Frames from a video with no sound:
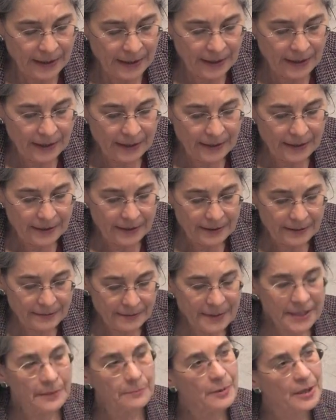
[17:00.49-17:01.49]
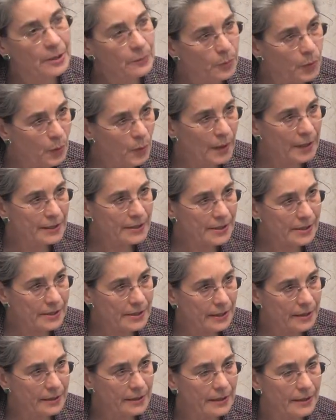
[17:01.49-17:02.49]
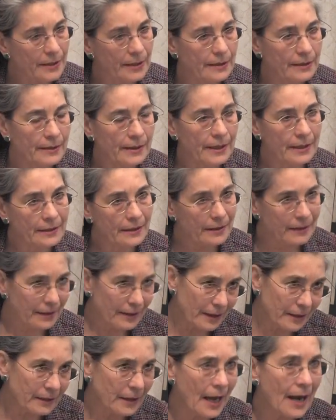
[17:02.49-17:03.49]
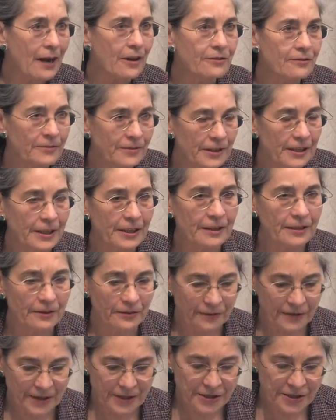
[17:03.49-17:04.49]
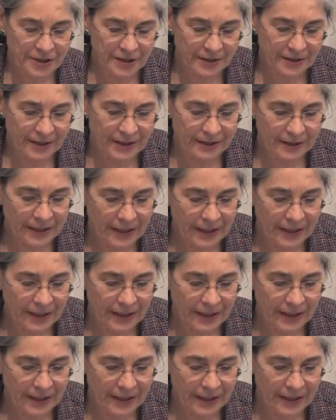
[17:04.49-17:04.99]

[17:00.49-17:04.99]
uh, tipping points that, that allowed for an intervention that